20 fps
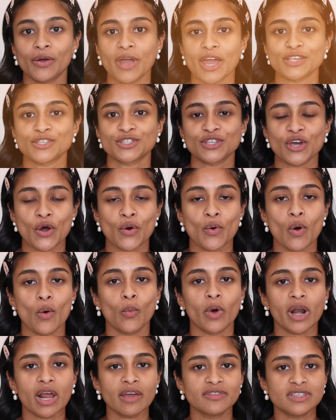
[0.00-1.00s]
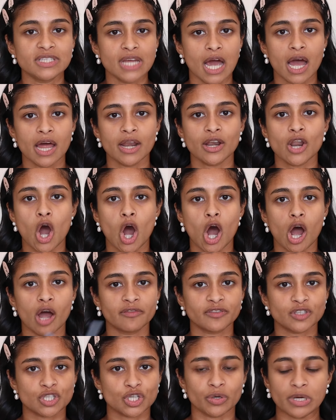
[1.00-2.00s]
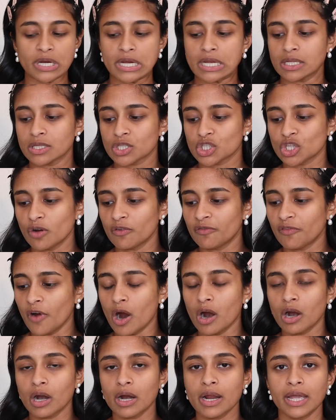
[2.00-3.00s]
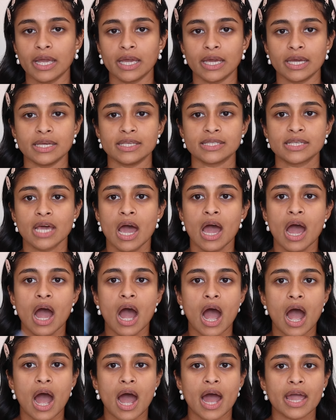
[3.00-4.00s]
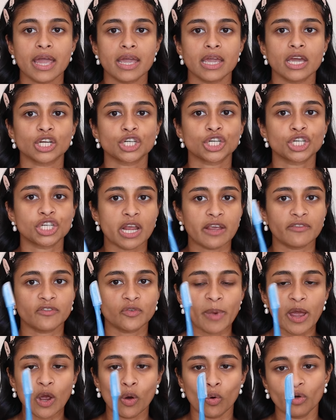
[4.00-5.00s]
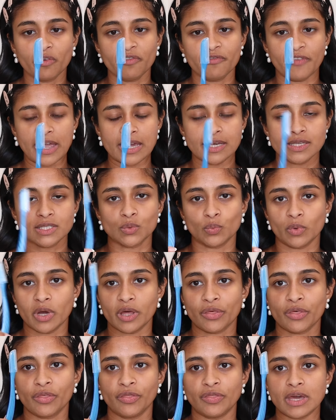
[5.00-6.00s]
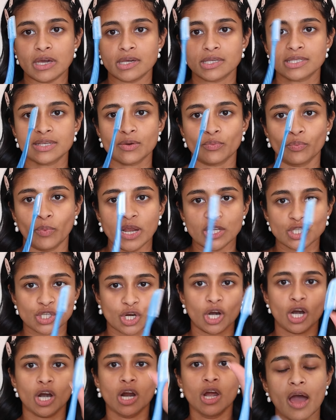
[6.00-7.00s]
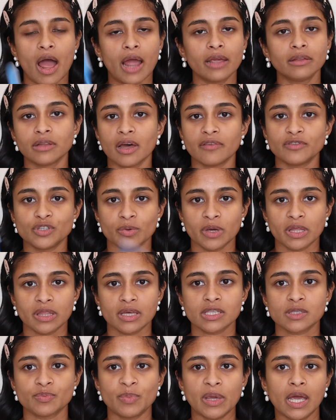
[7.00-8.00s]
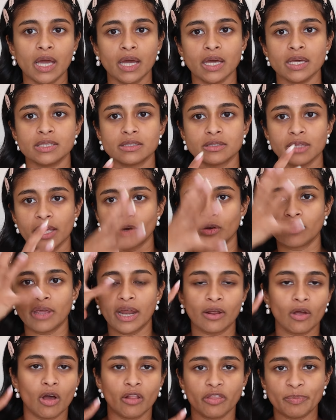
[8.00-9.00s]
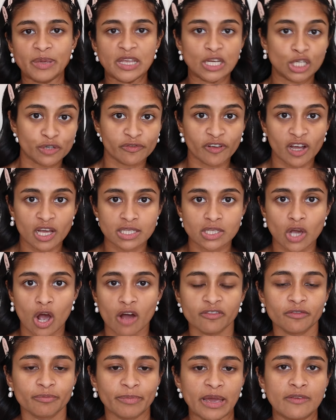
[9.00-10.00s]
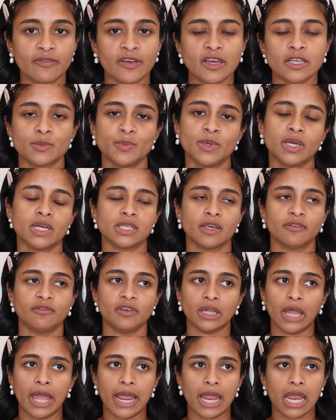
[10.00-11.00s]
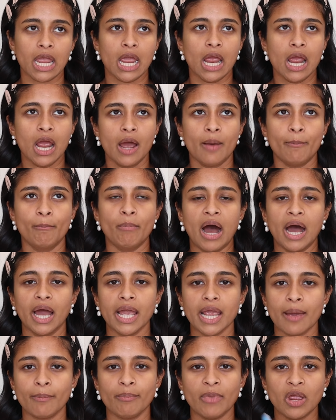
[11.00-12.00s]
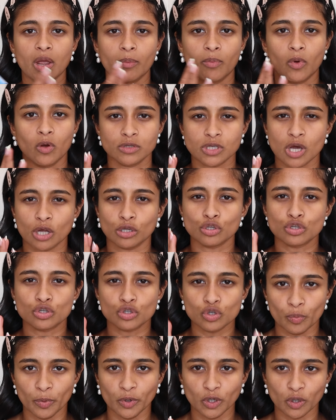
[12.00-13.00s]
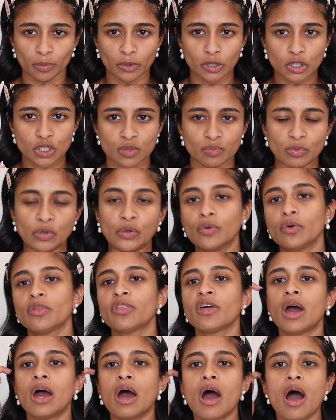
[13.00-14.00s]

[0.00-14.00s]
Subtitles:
Okay, so what I've done off screen so far is I shaved my whole face with this razor. I love doing this because like getting all the peach fuzz off of my face, because I feel like my makeup goes on super duper smooth.